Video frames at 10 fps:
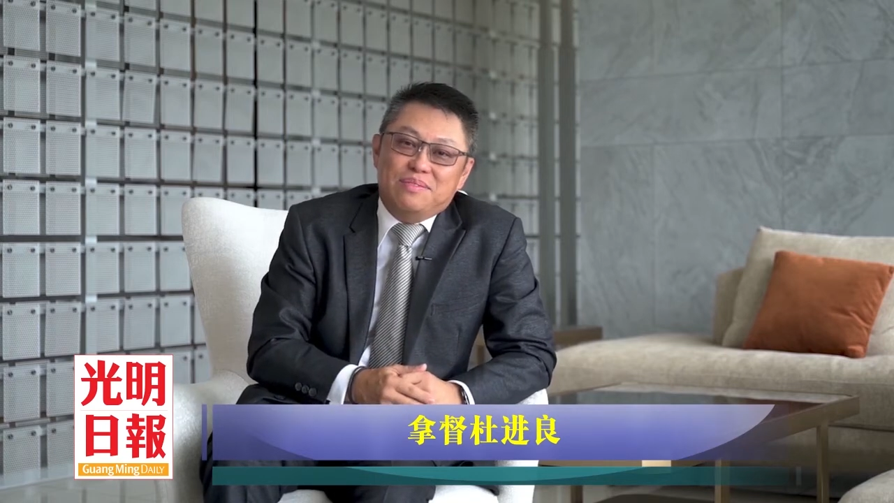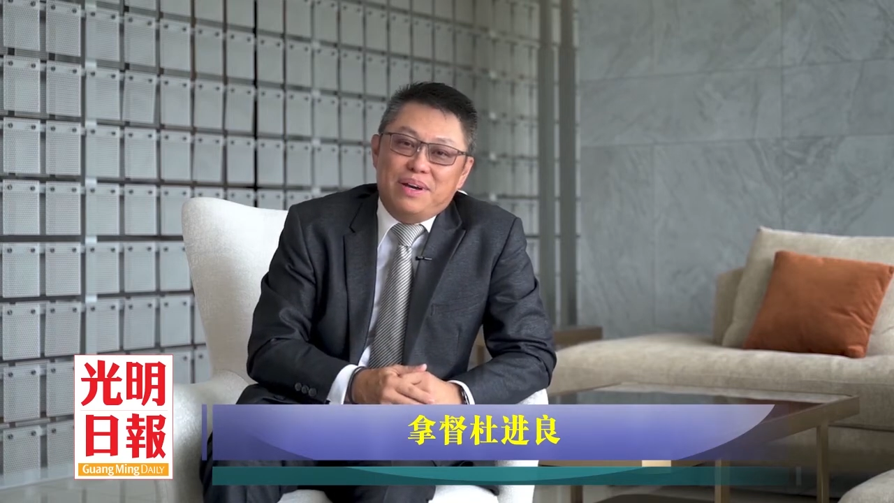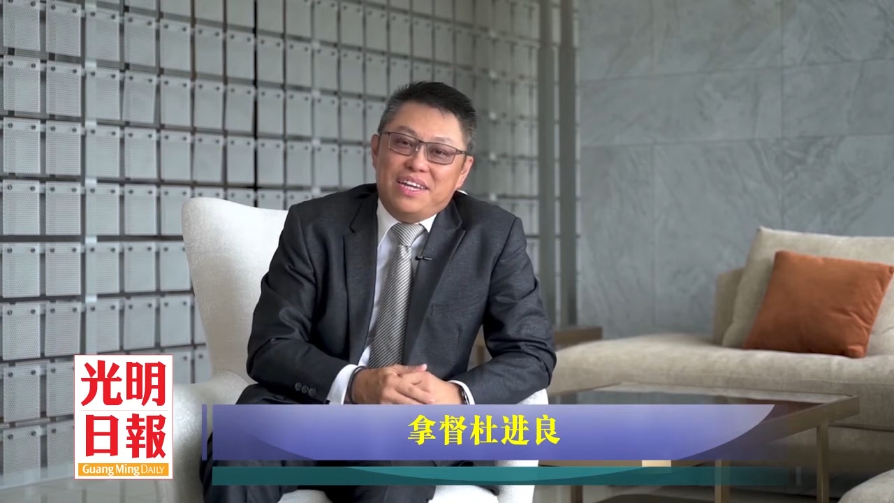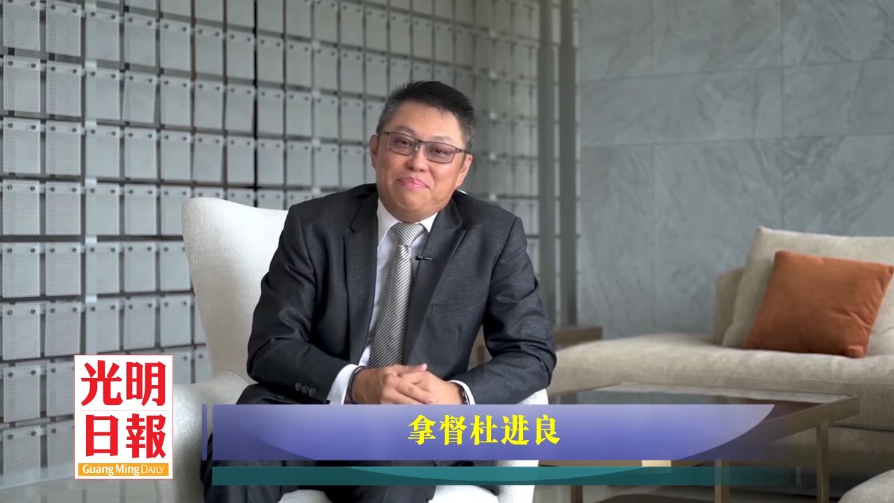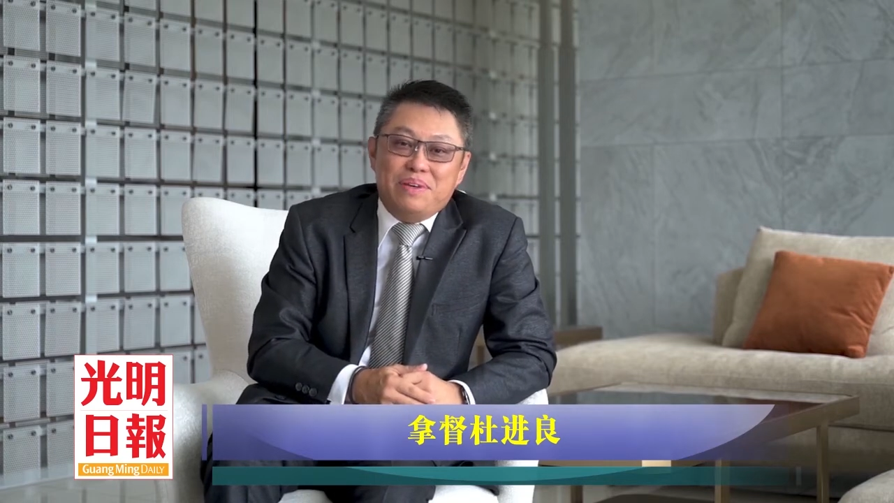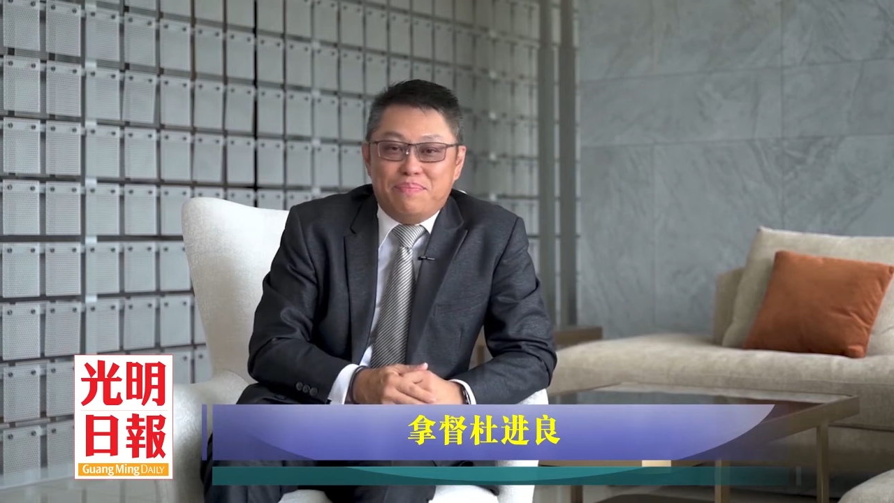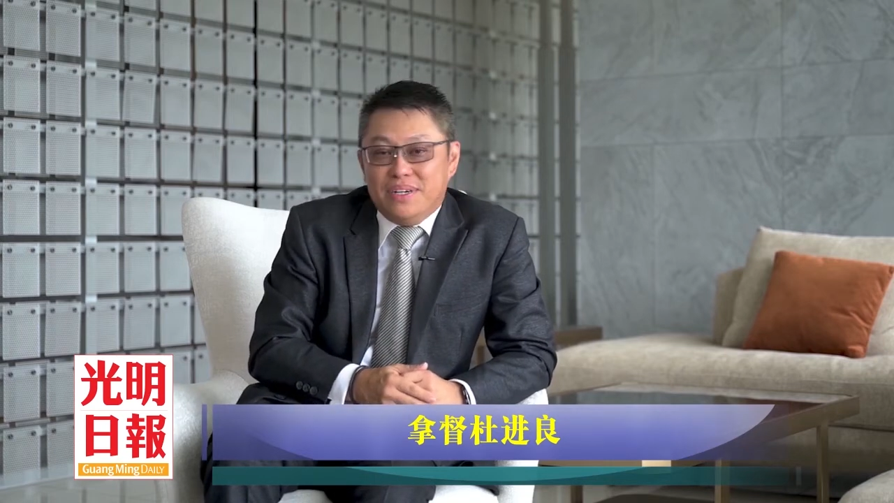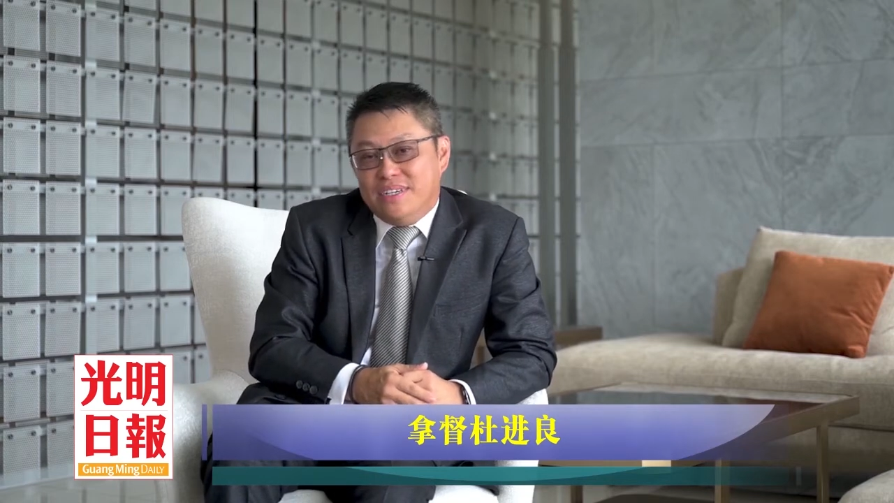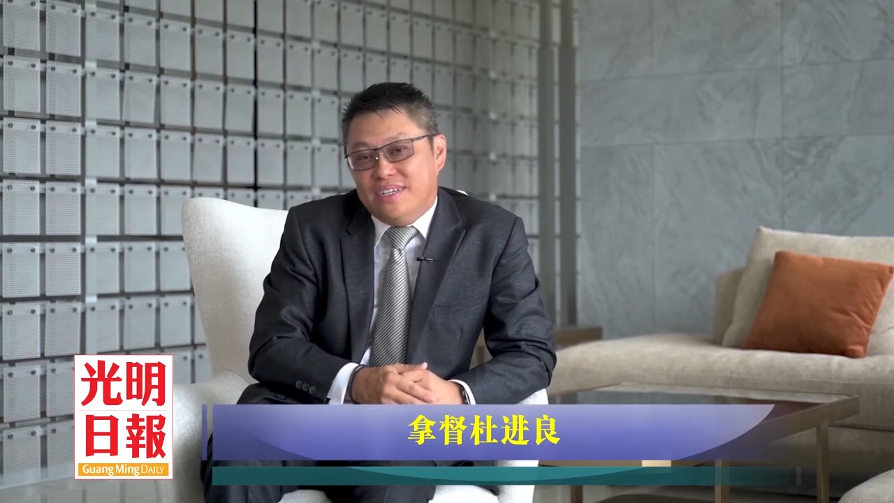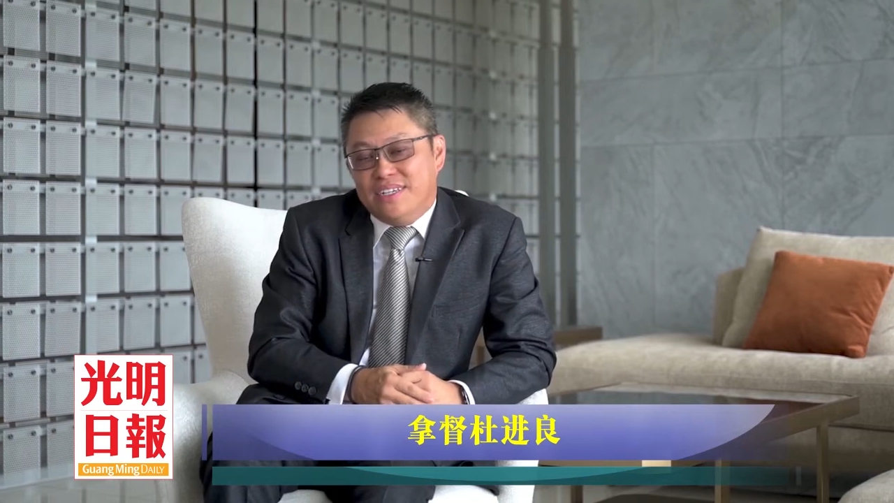Many
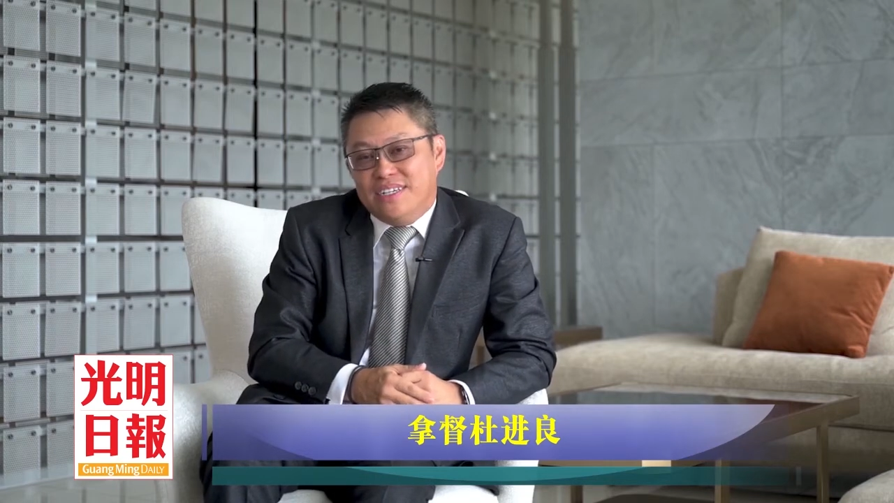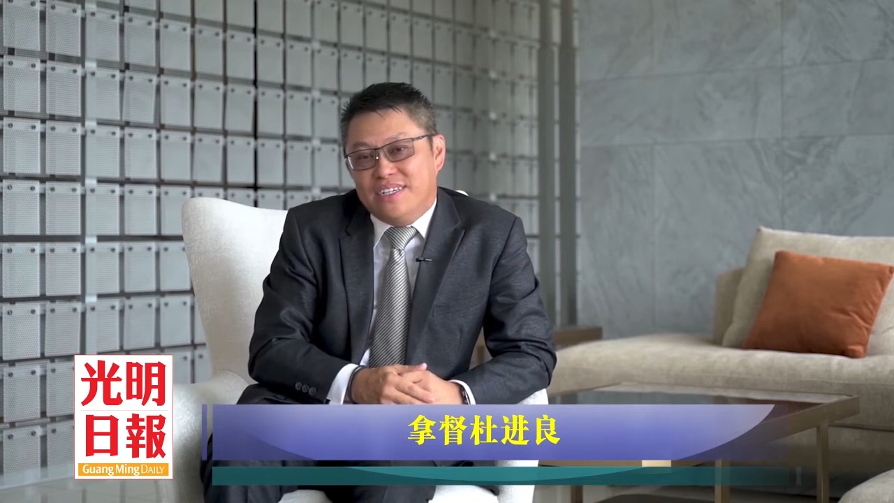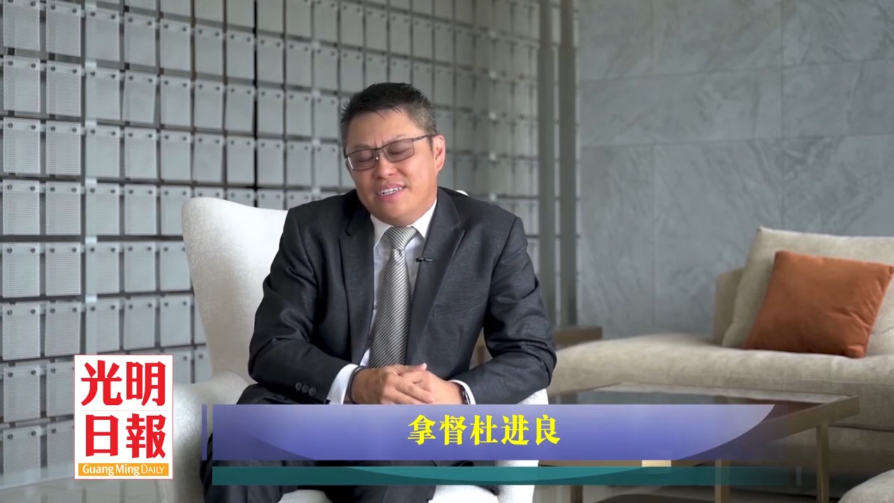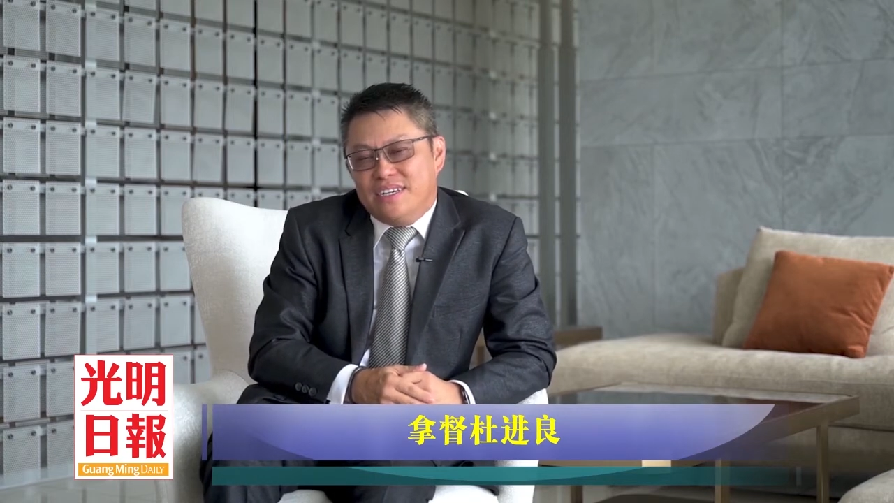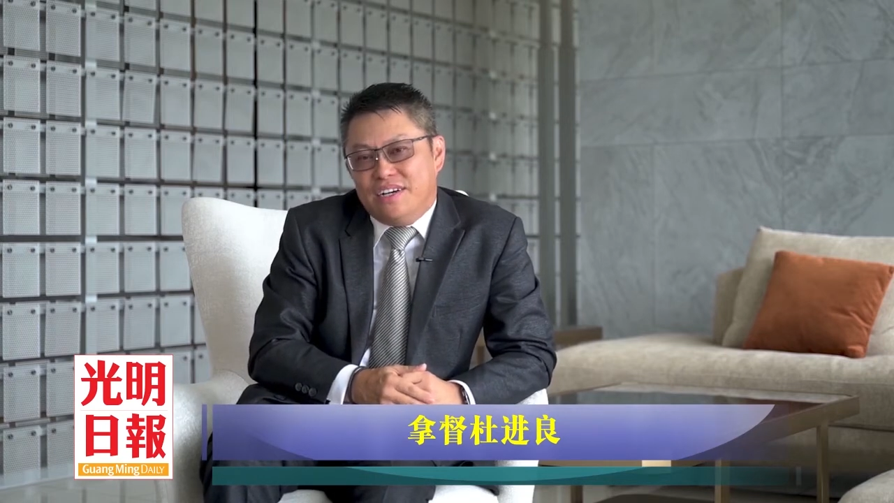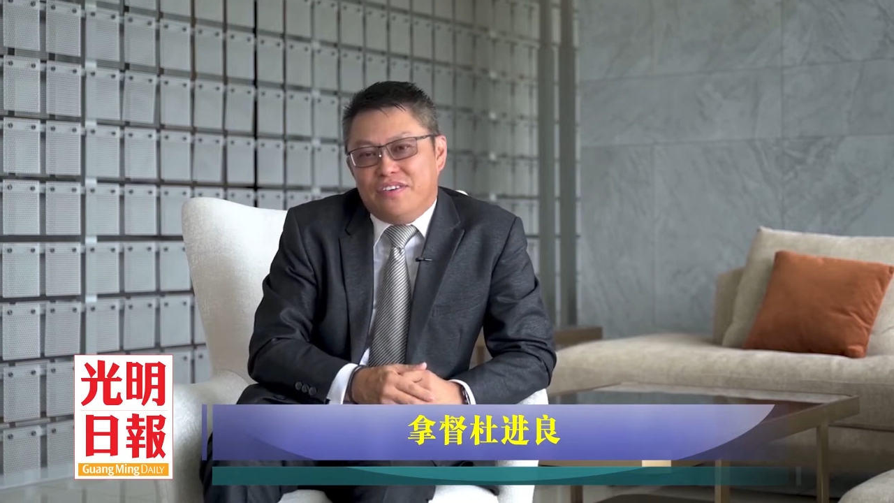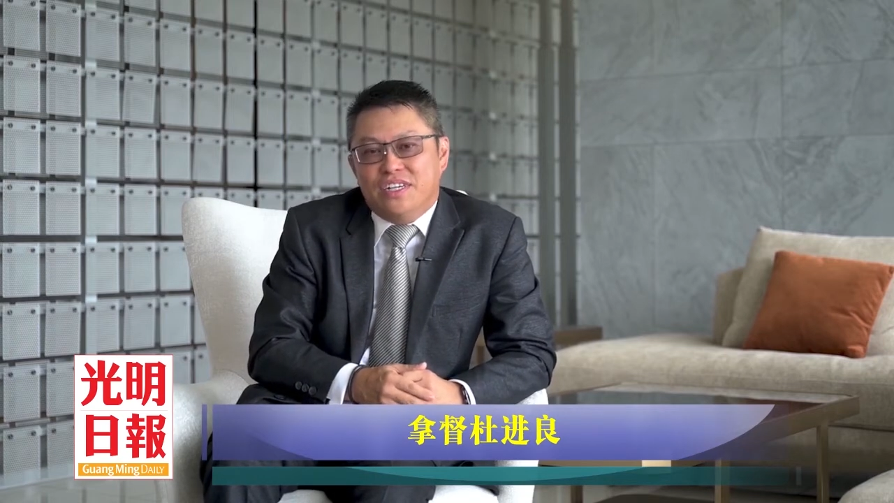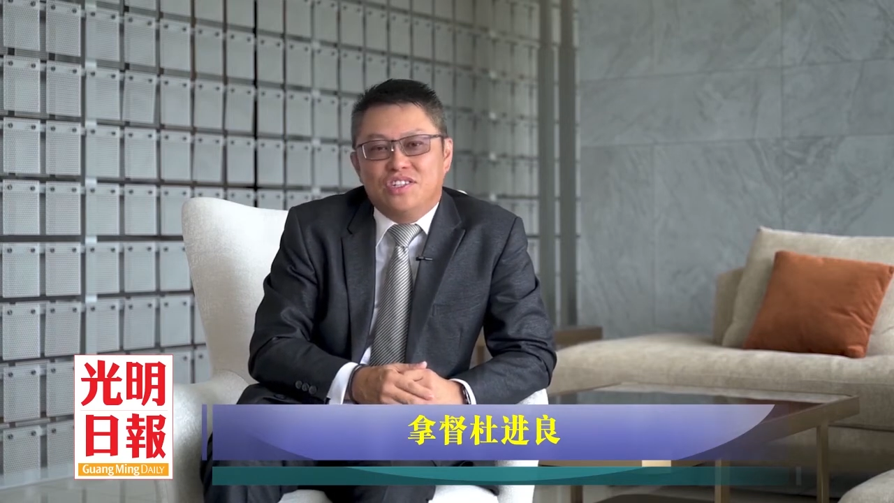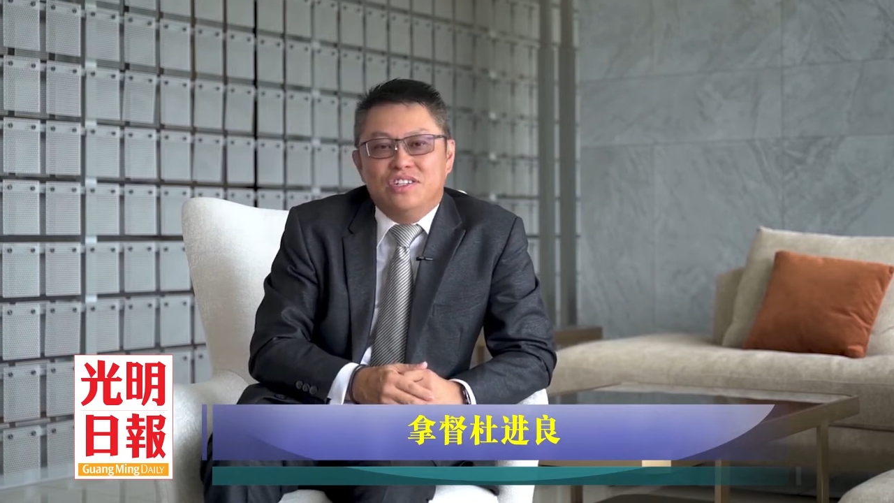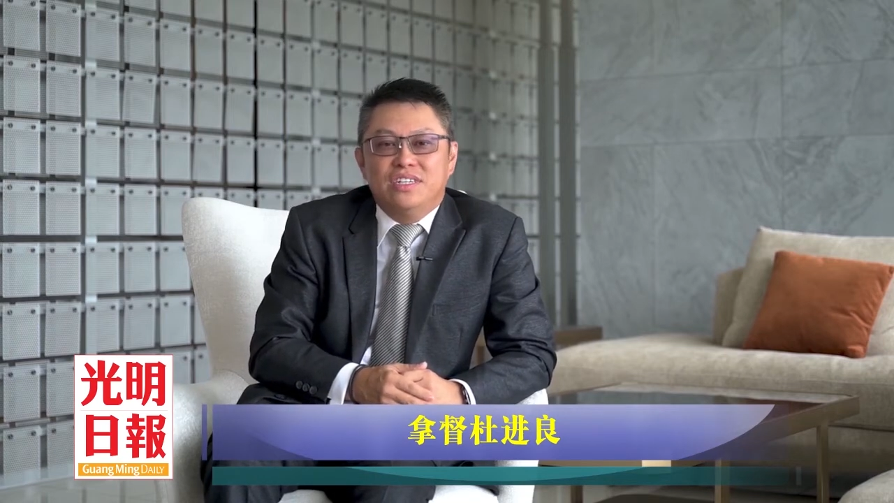people have
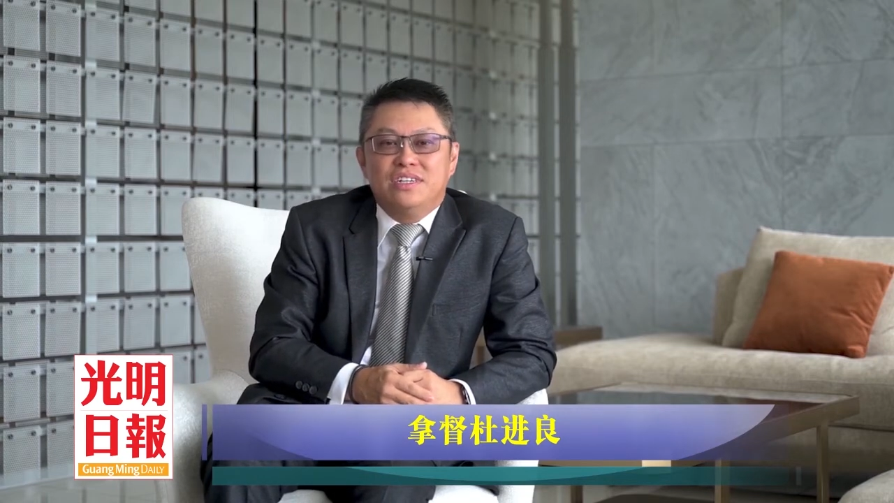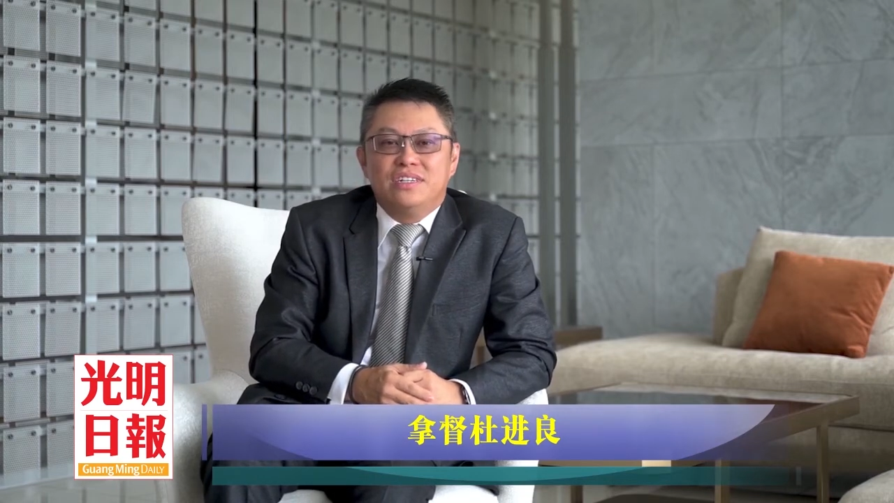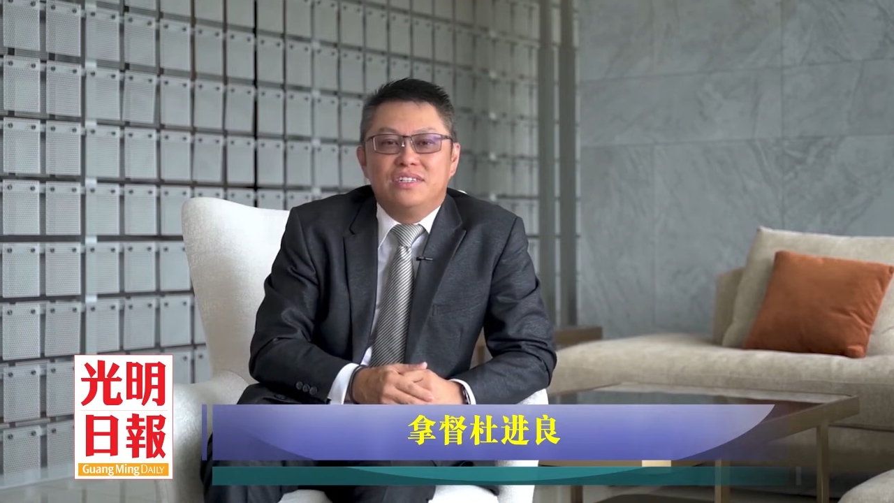actually